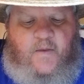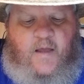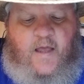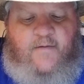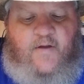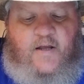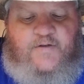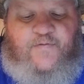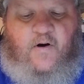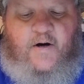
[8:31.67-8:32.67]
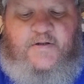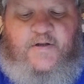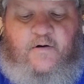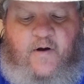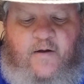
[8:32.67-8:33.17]
even as far as
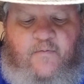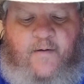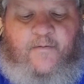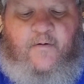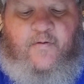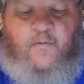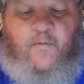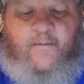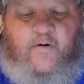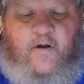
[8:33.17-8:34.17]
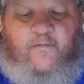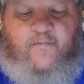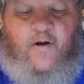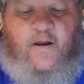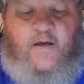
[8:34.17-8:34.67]
the great river, the river
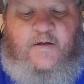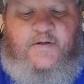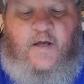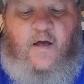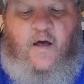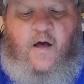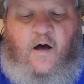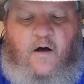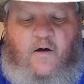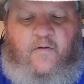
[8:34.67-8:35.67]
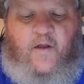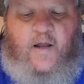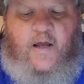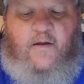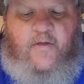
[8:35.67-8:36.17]
Euphrates, all the
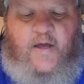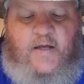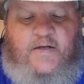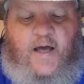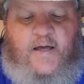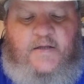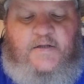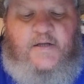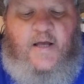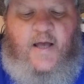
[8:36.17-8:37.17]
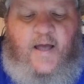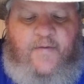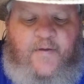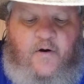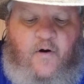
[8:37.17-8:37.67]
land of the Hittites,
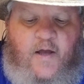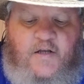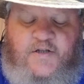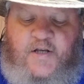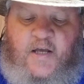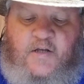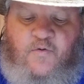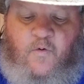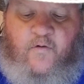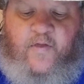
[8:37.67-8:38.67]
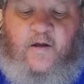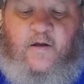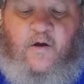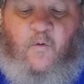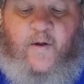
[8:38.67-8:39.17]
and the great sea toward the
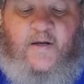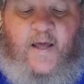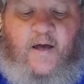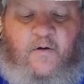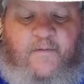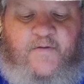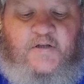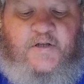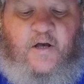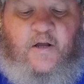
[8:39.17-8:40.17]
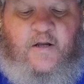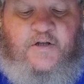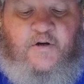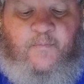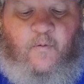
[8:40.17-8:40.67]
going down of the sun
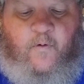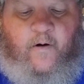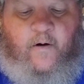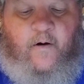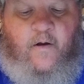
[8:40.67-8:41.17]
is your border.